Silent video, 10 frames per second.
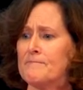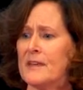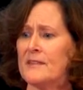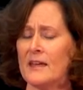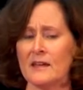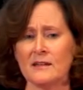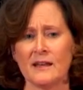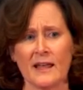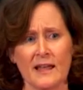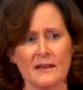in the end, it
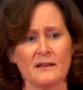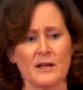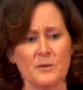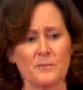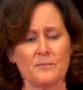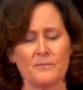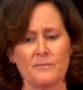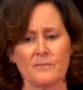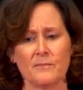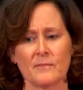ended up
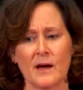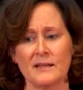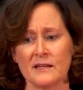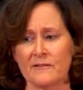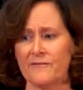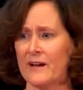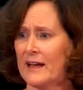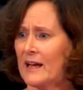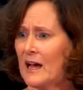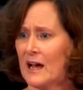
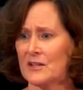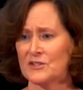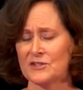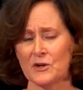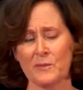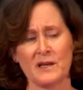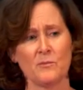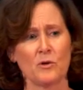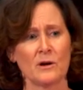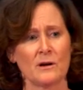identifying so many
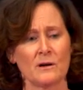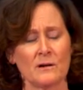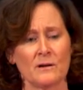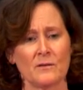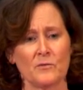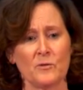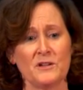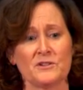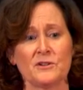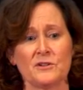more
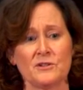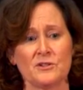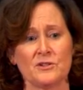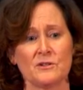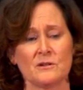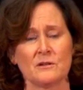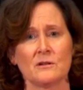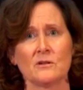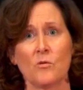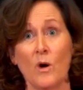research
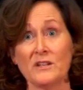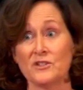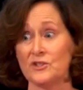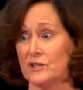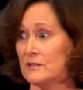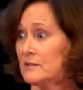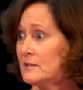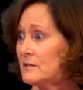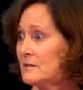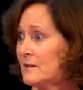
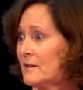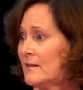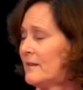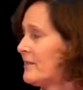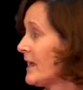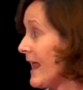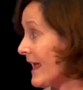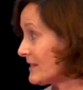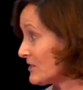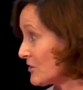questions than
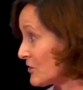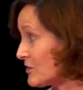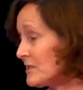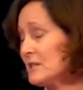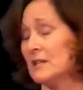answers.